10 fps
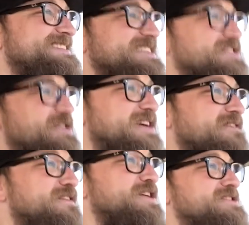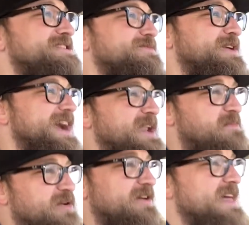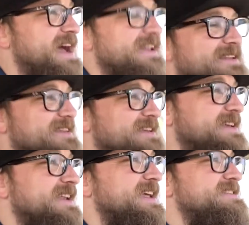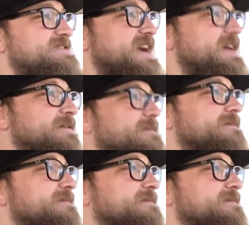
to do a conversion, we got to pull that condenser out.